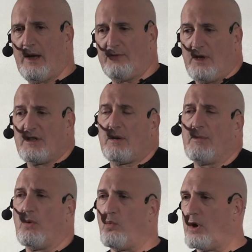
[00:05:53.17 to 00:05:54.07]
I've done
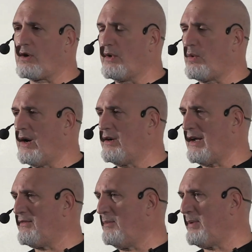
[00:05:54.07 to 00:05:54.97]
some of the work required
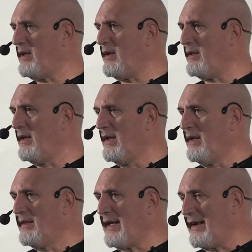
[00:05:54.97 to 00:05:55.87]
to have an opinion
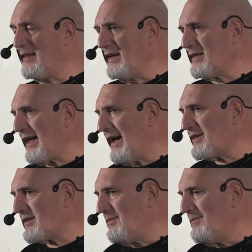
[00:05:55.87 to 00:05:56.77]
that at least
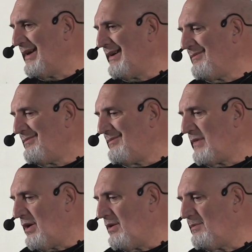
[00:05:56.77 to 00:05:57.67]
has some,
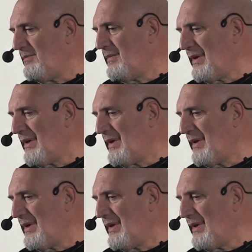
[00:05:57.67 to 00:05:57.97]
you know,